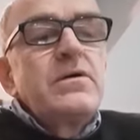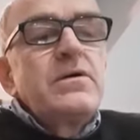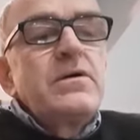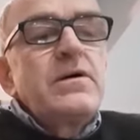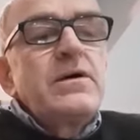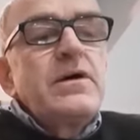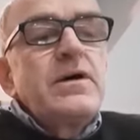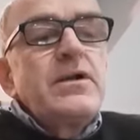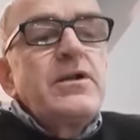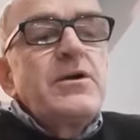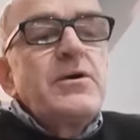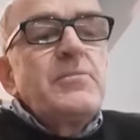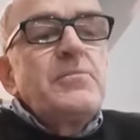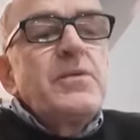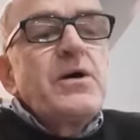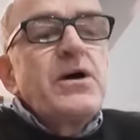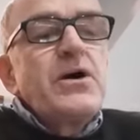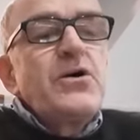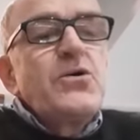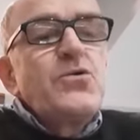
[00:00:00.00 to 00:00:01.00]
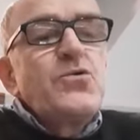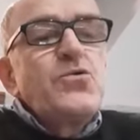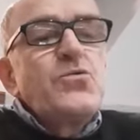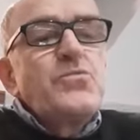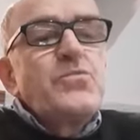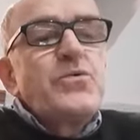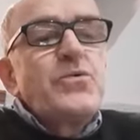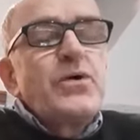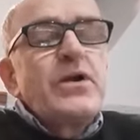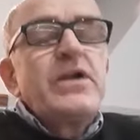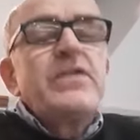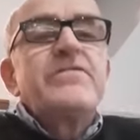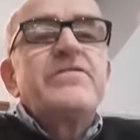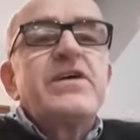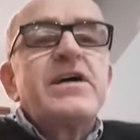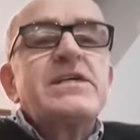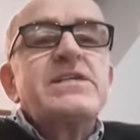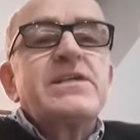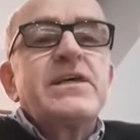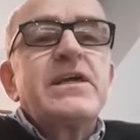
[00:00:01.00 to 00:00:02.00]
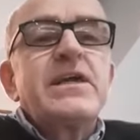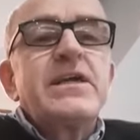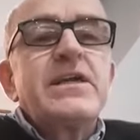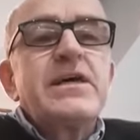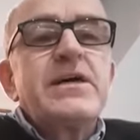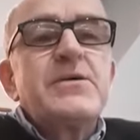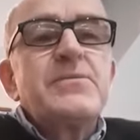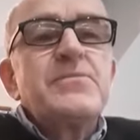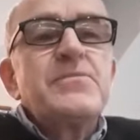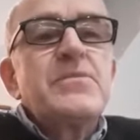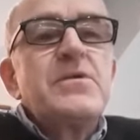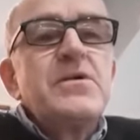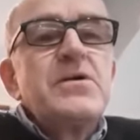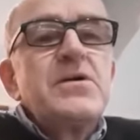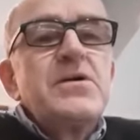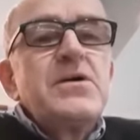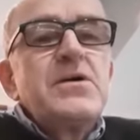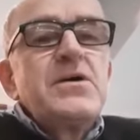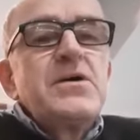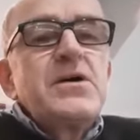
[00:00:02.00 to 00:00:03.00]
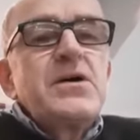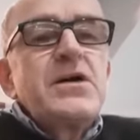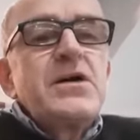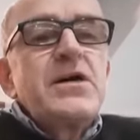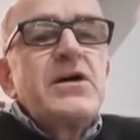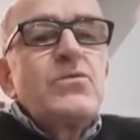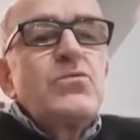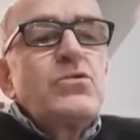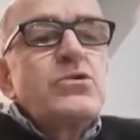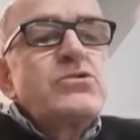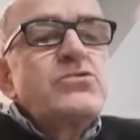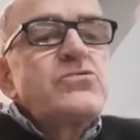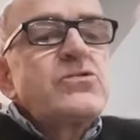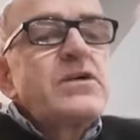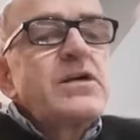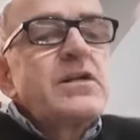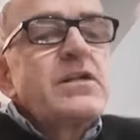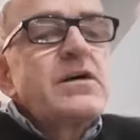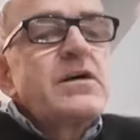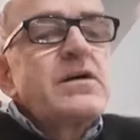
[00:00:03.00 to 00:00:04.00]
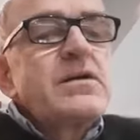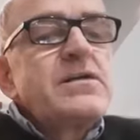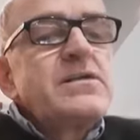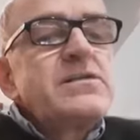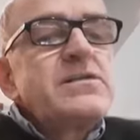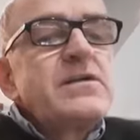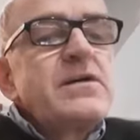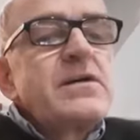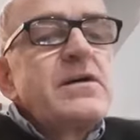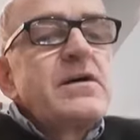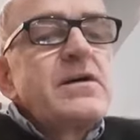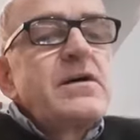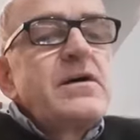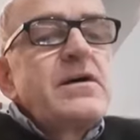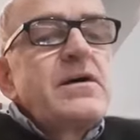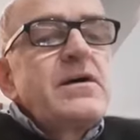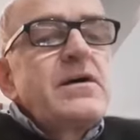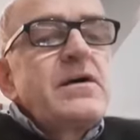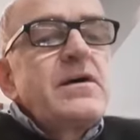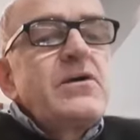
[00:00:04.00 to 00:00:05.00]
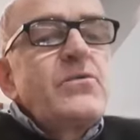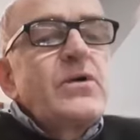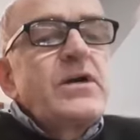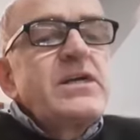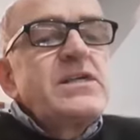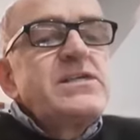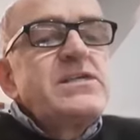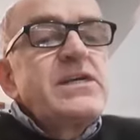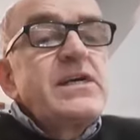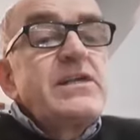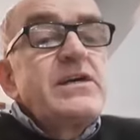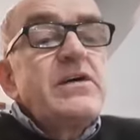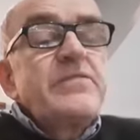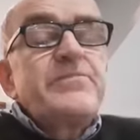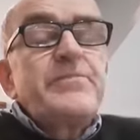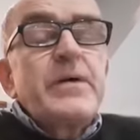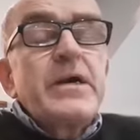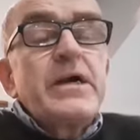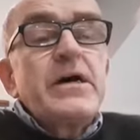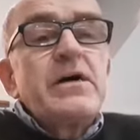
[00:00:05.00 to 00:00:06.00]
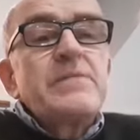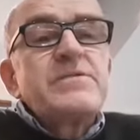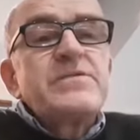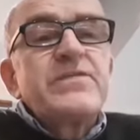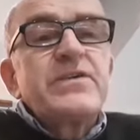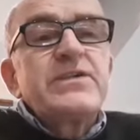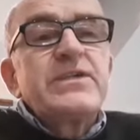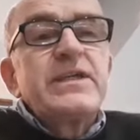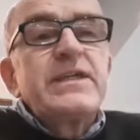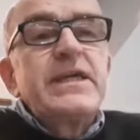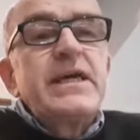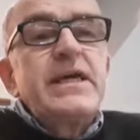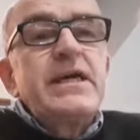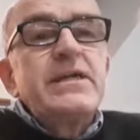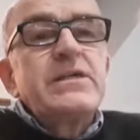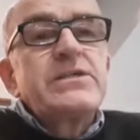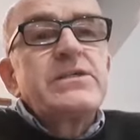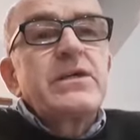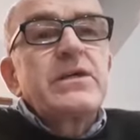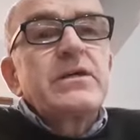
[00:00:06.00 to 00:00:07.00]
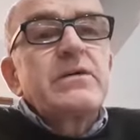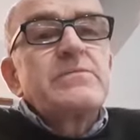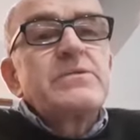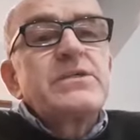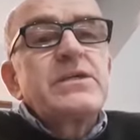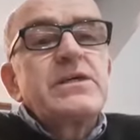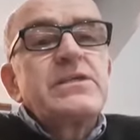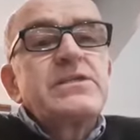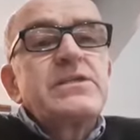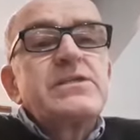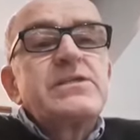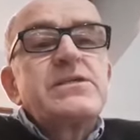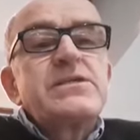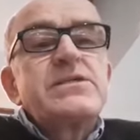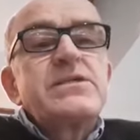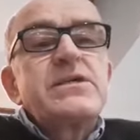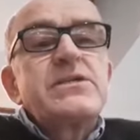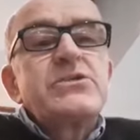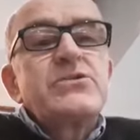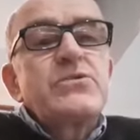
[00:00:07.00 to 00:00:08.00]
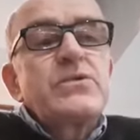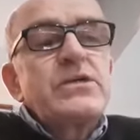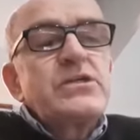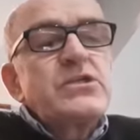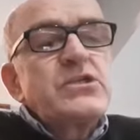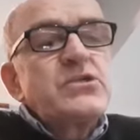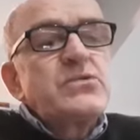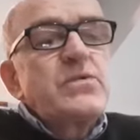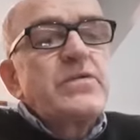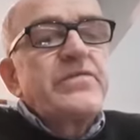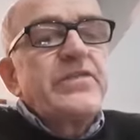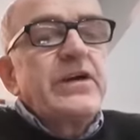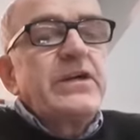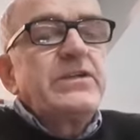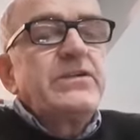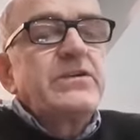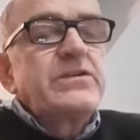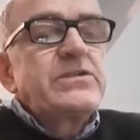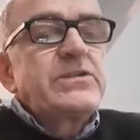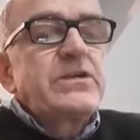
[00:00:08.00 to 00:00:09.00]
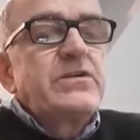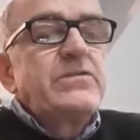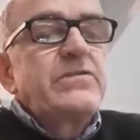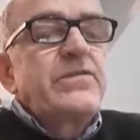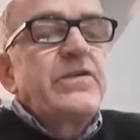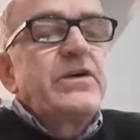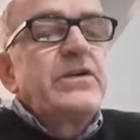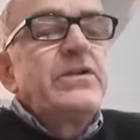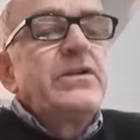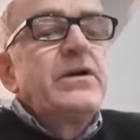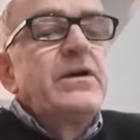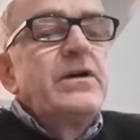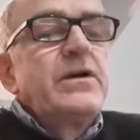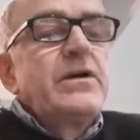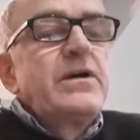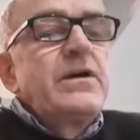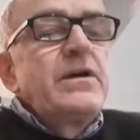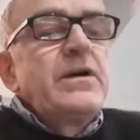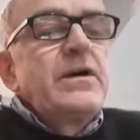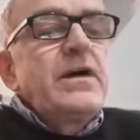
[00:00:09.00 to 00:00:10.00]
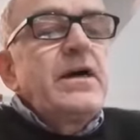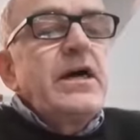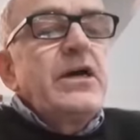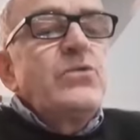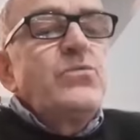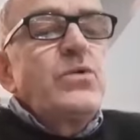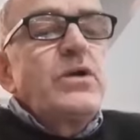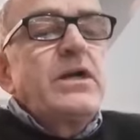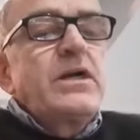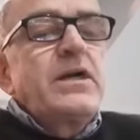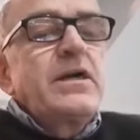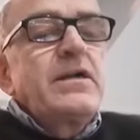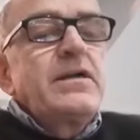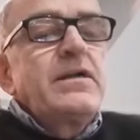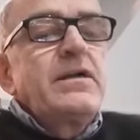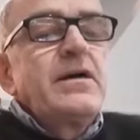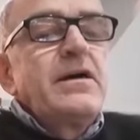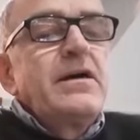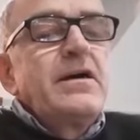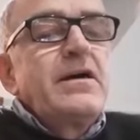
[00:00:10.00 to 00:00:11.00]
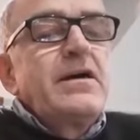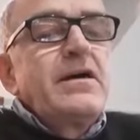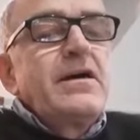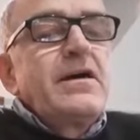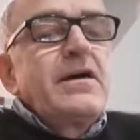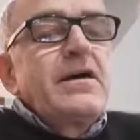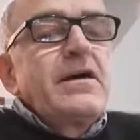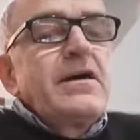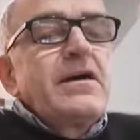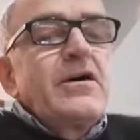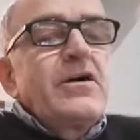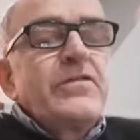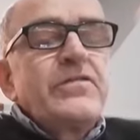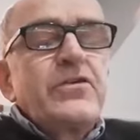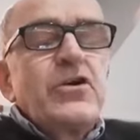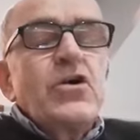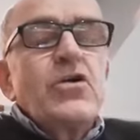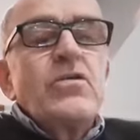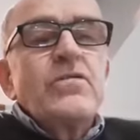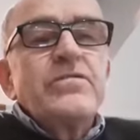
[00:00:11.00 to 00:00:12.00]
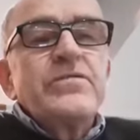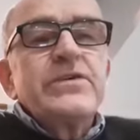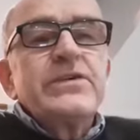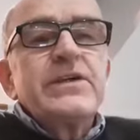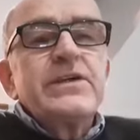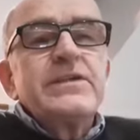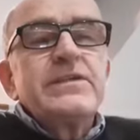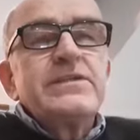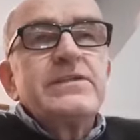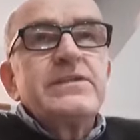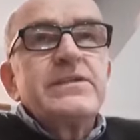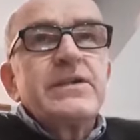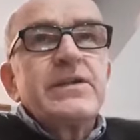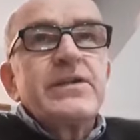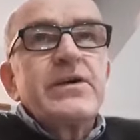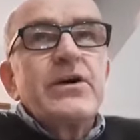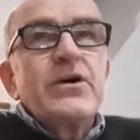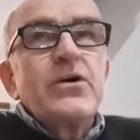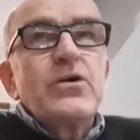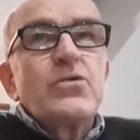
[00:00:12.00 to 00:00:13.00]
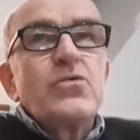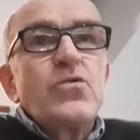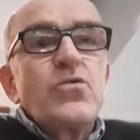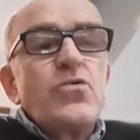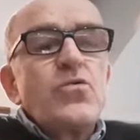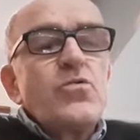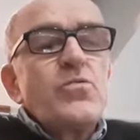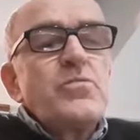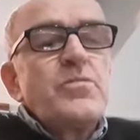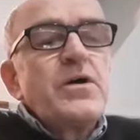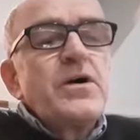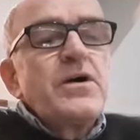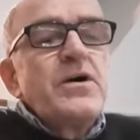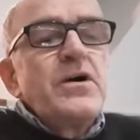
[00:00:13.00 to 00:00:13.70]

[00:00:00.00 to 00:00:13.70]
and my hope when investing in him was realised. We can say that perhaps for today in circumstances and situations we find ourselves in, and we can have confidence that our hope